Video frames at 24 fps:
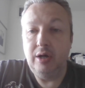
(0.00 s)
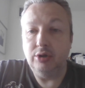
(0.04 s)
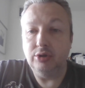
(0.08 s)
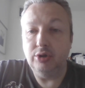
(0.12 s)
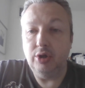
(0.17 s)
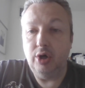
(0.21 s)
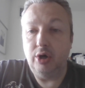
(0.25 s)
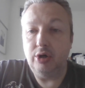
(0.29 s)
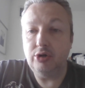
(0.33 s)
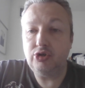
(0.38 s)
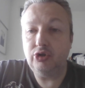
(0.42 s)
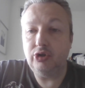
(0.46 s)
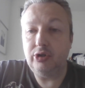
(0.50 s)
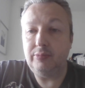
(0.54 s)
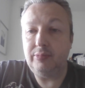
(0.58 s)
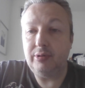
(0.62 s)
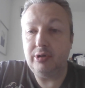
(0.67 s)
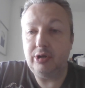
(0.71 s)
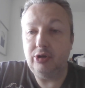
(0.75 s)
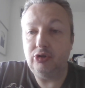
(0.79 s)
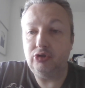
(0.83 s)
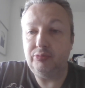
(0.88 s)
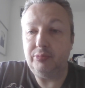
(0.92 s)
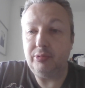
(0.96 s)
largely
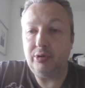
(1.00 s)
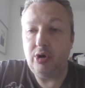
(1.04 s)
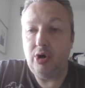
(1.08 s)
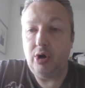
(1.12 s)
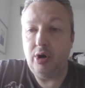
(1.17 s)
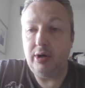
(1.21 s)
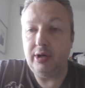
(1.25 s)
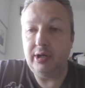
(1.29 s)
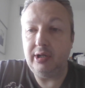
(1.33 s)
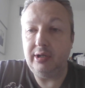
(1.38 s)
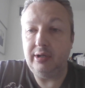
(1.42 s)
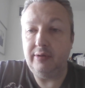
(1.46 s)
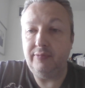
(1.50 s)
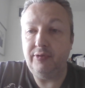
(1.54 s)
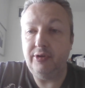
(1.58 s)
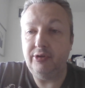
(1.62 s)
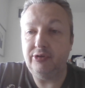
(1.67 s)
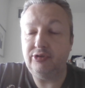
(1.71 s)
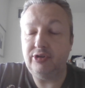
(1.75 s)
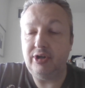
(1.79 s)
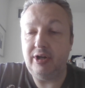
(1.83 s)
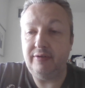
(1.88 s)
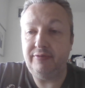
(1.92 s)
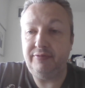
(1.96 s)
because McCartney
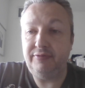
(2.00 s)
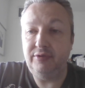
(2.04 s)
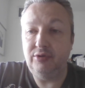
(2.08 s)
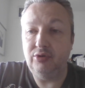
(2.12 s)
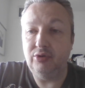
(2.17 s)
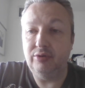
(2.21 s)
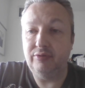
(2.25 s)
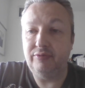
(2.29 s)
does not feel